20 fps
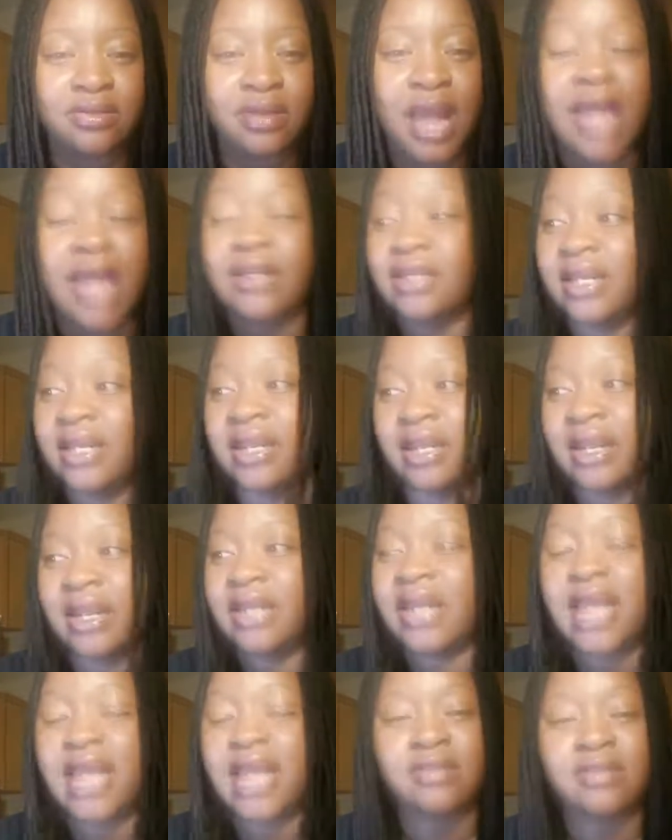
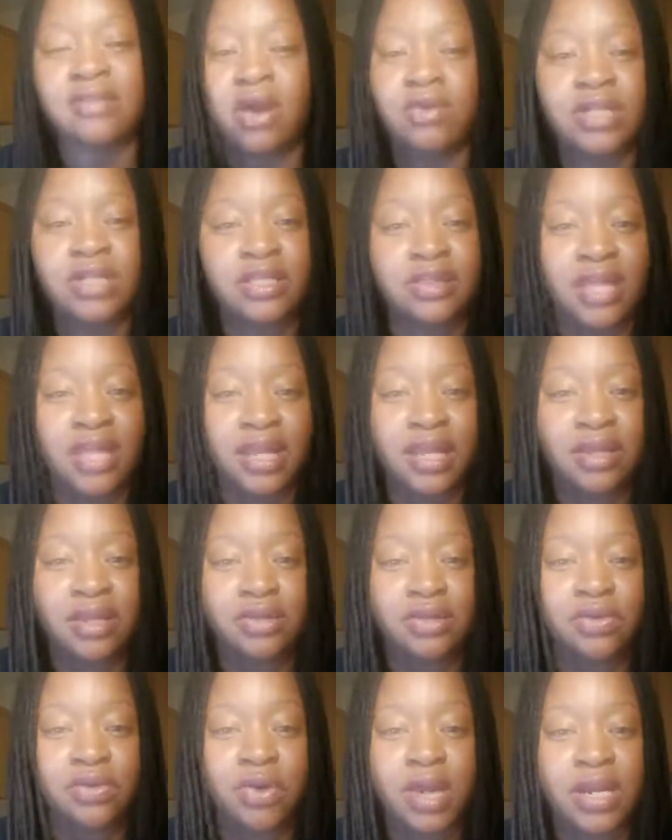And that's the only
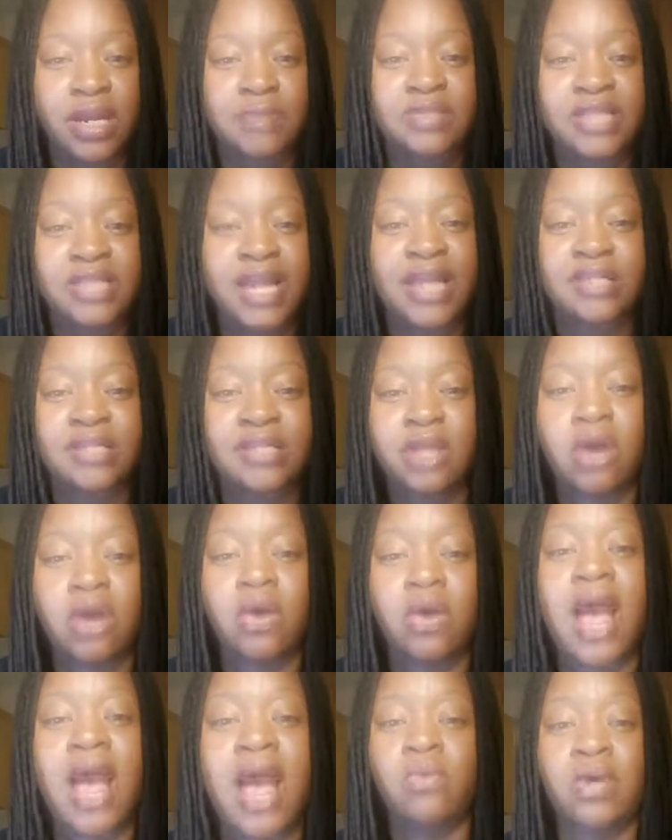thing. You know what I'm saying?
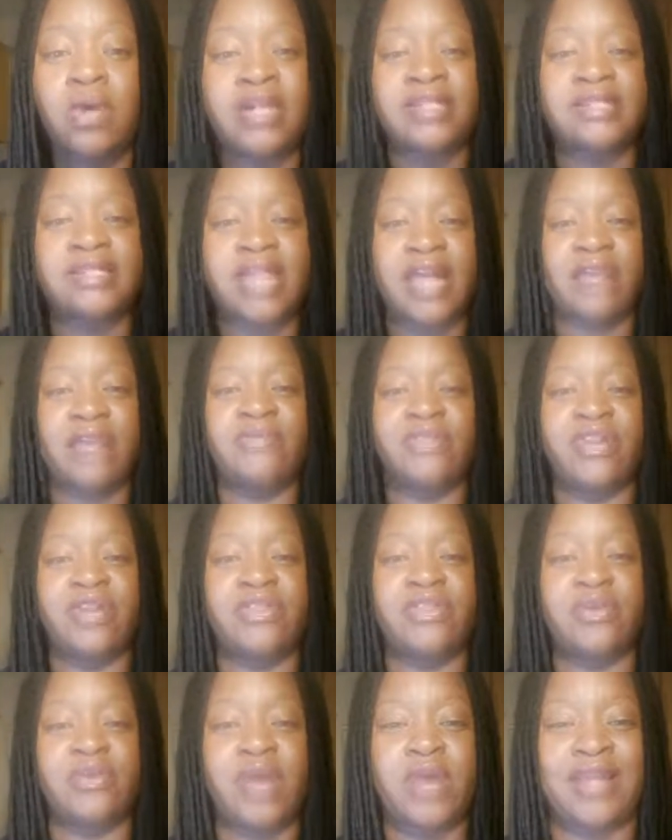So I want to say for
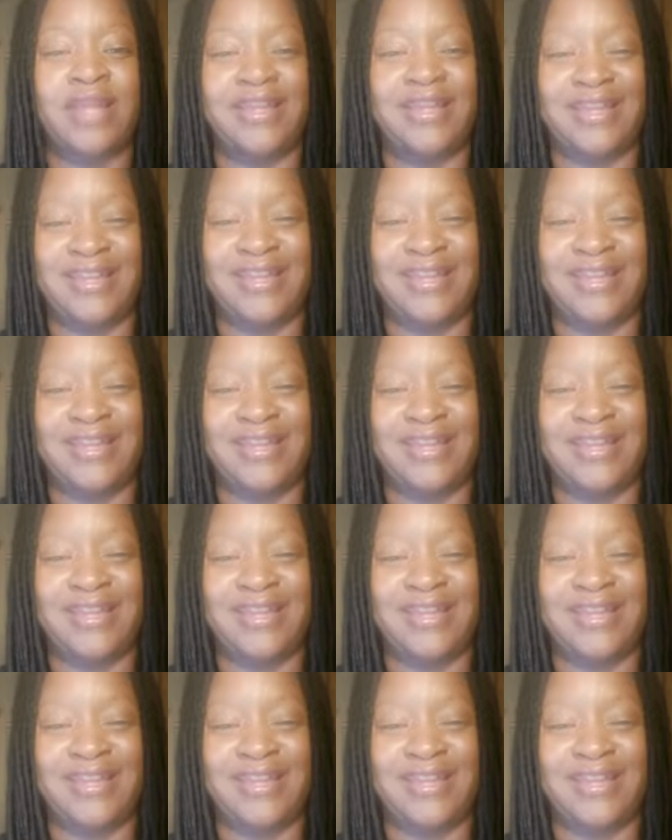the rest,